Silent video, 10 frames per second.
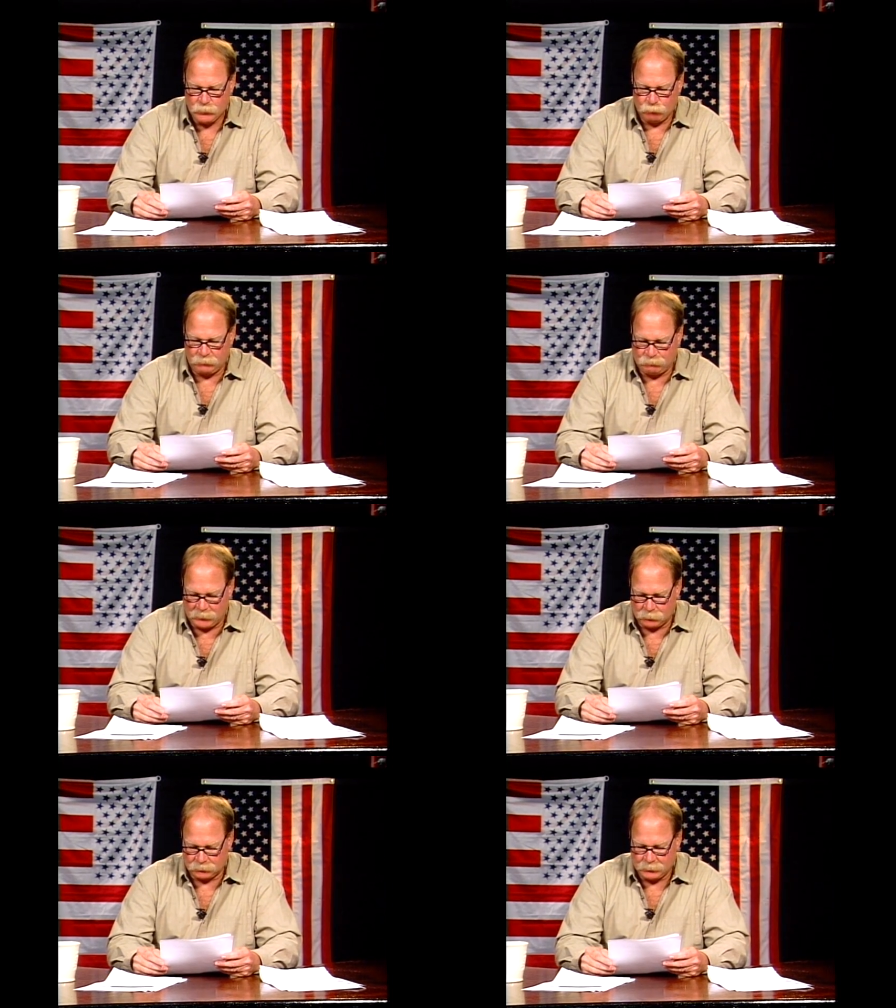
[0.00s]

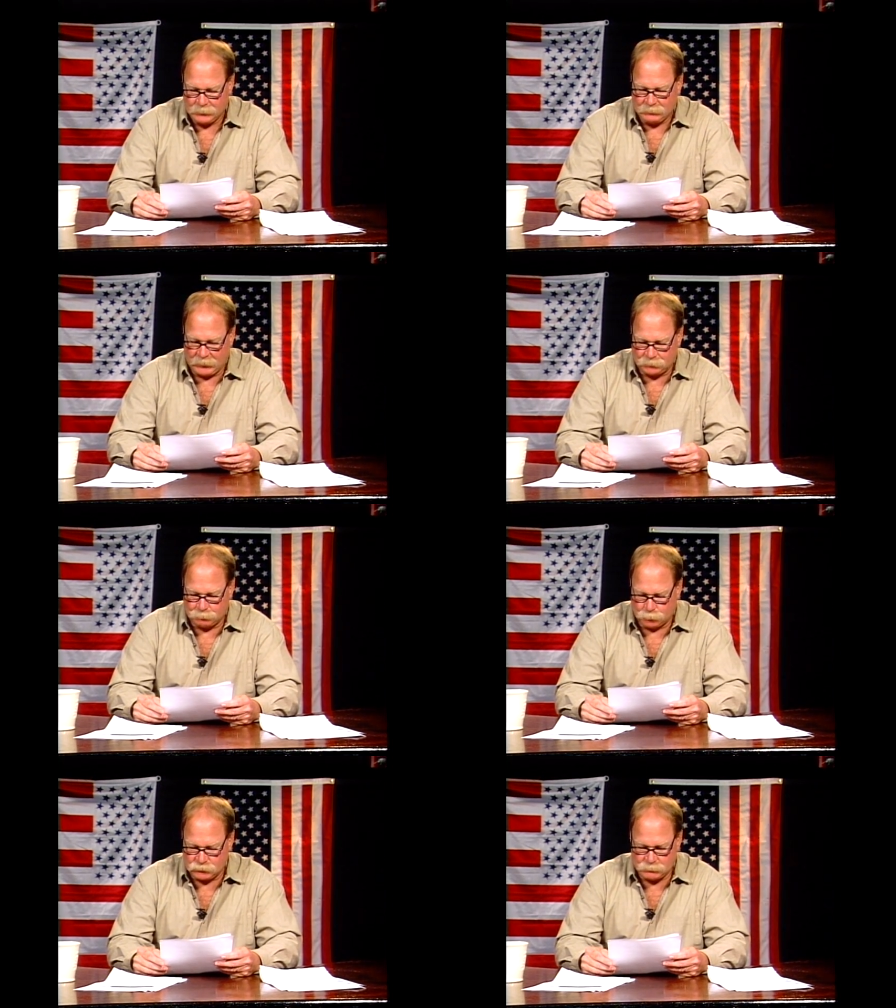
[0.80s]
revealed that the
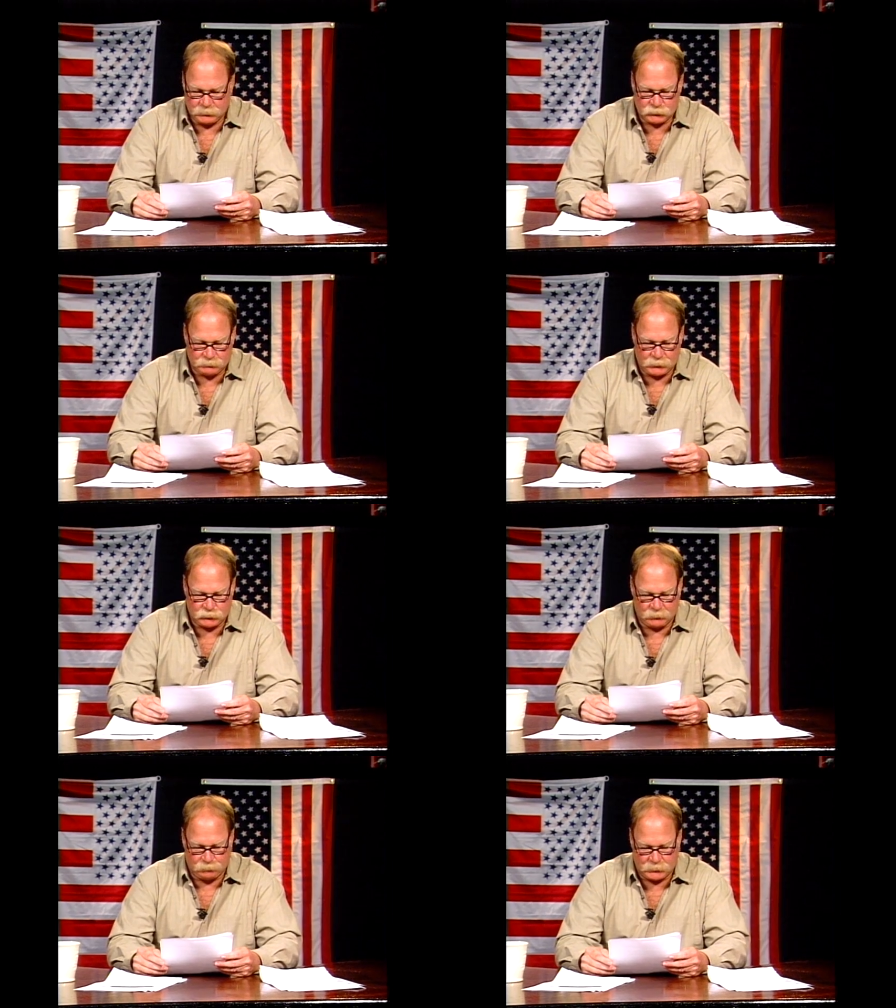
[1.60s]
Bush
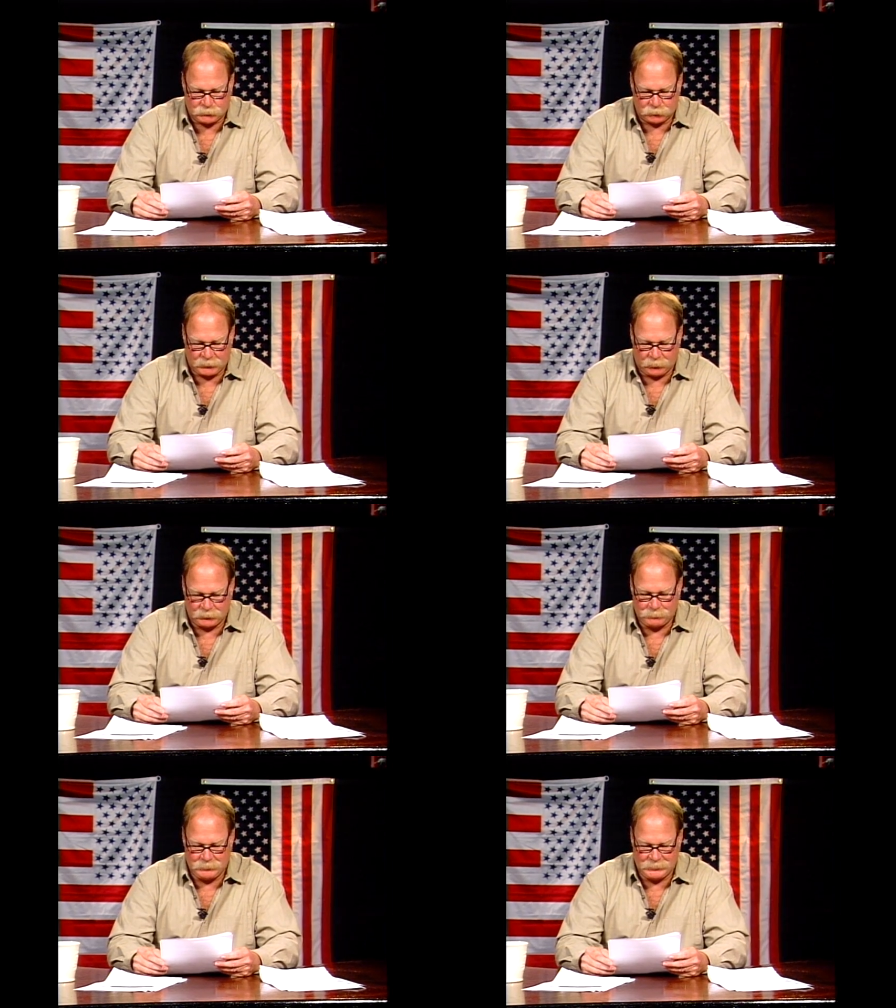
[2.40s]
administration officials
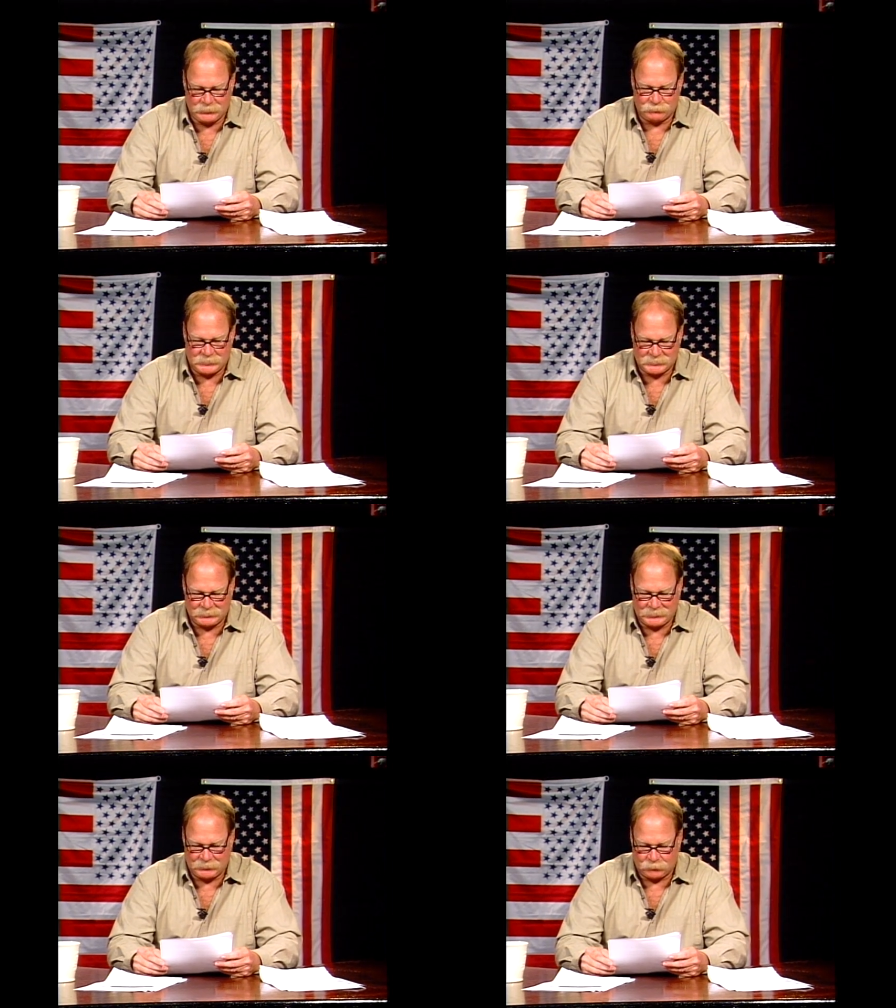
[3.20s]
held a meeting
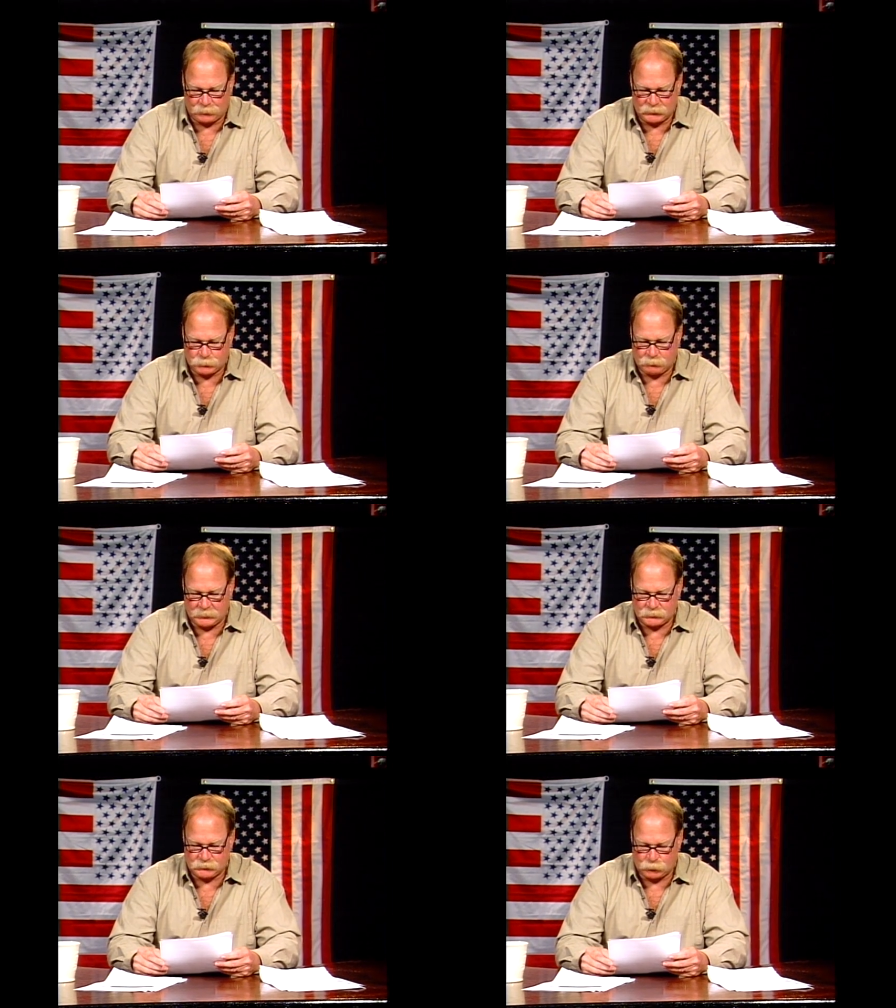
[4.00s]
recently in the Vice
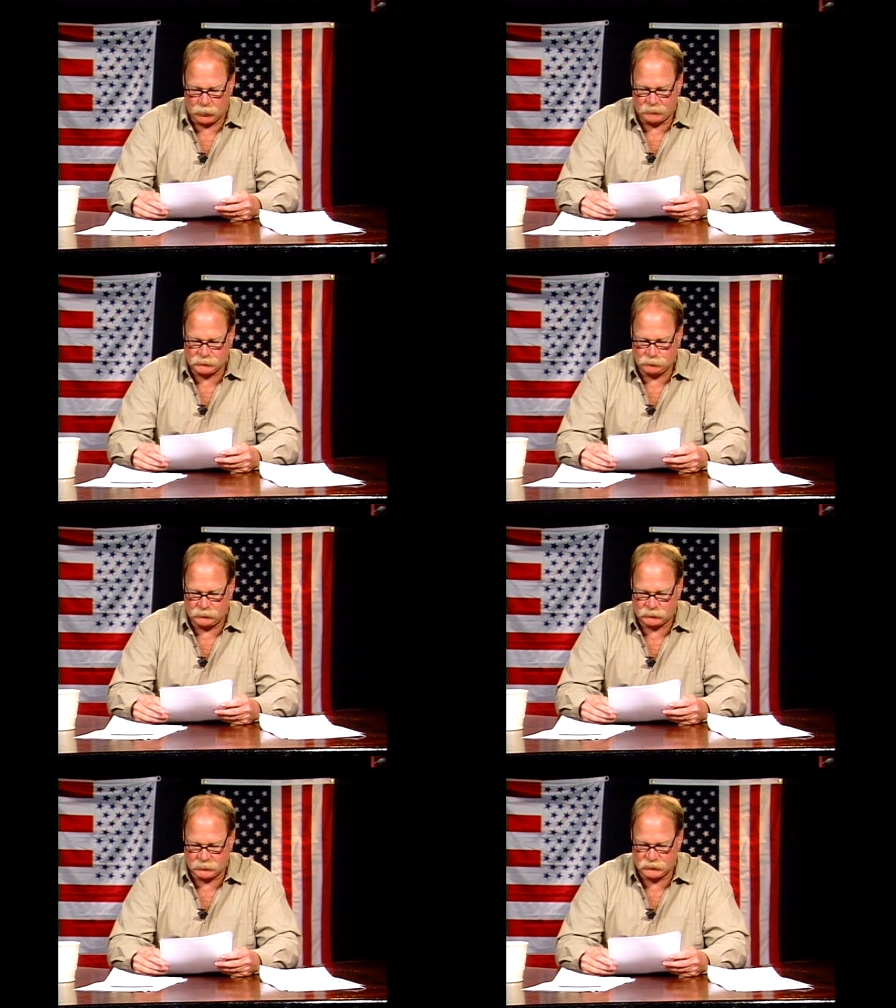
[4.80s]
President's office to
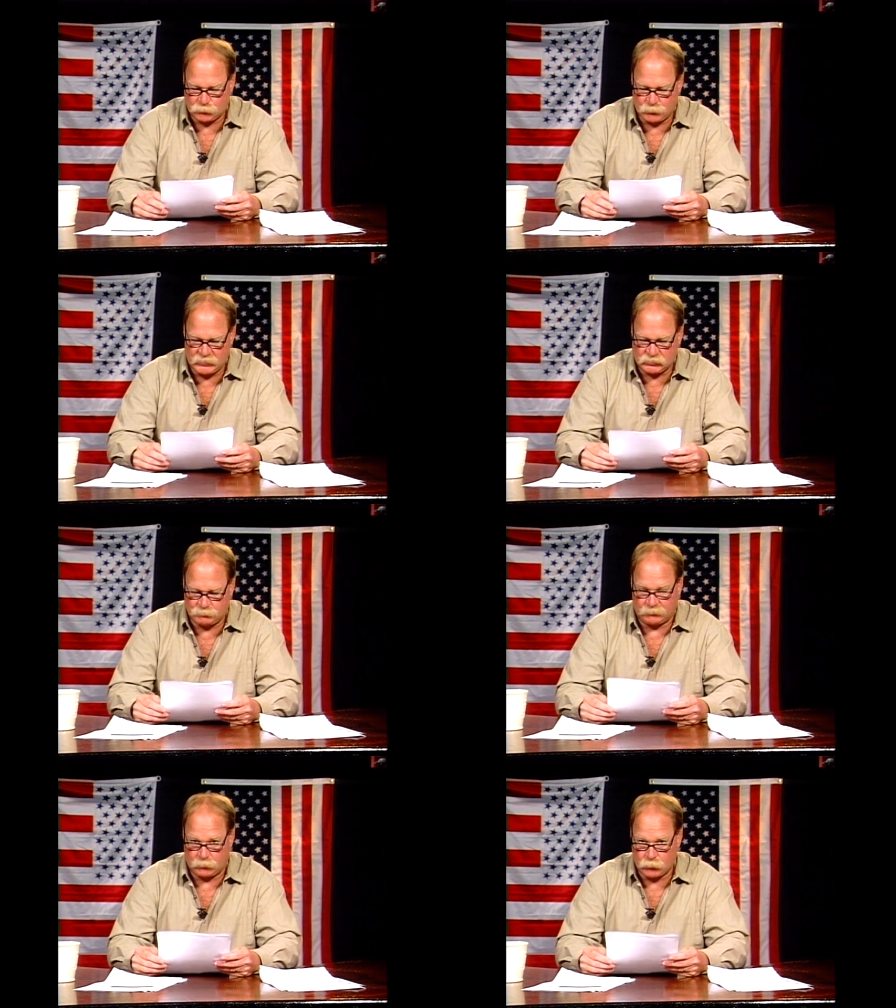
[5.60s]
discuss ways to
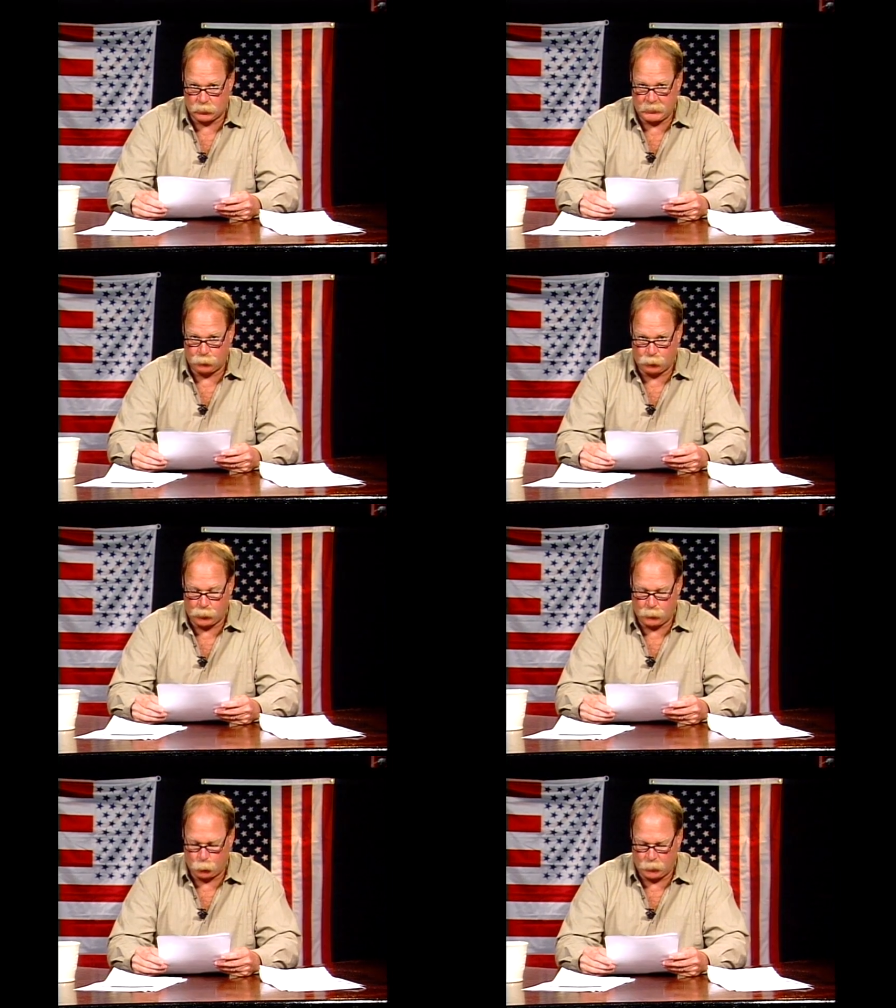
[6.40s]
provoke a
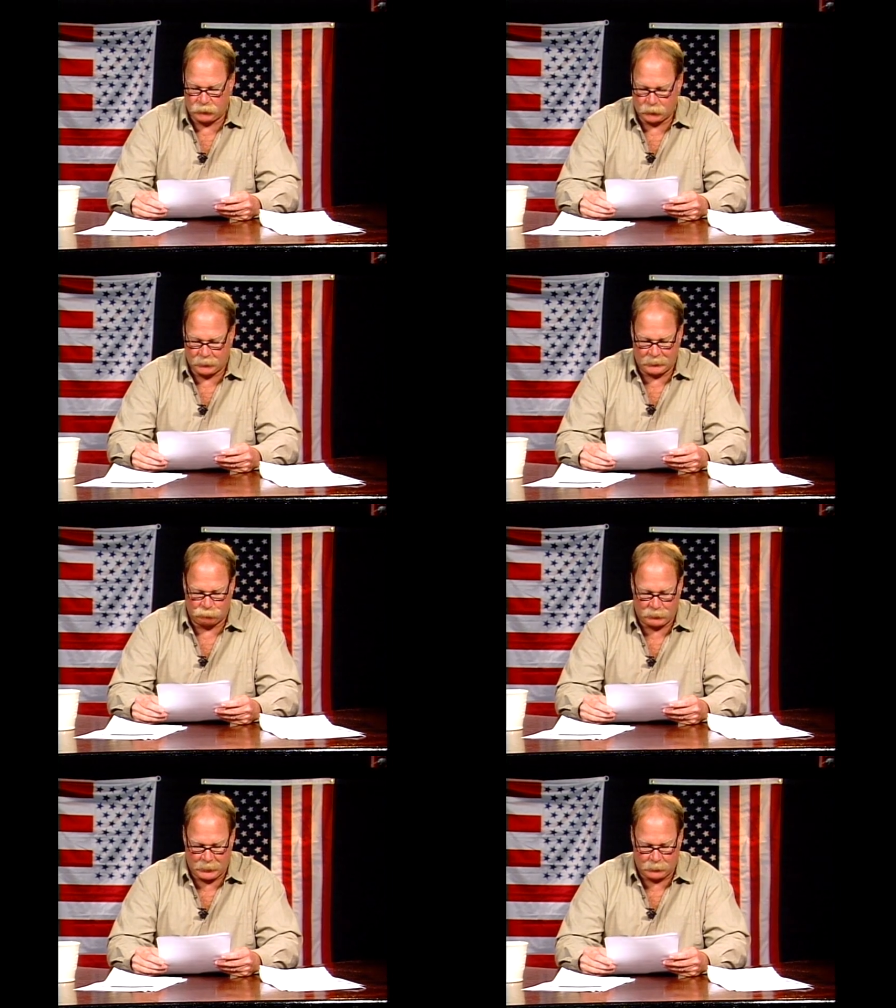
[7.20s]
war with
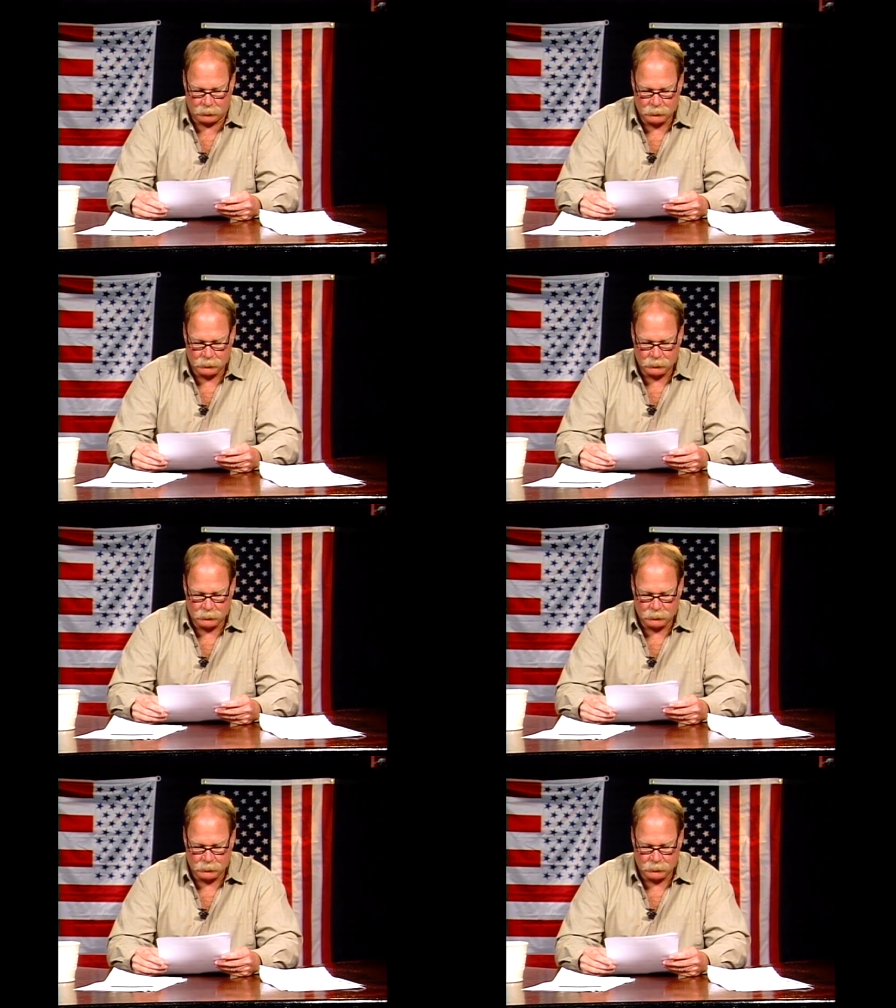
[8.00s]
Iran.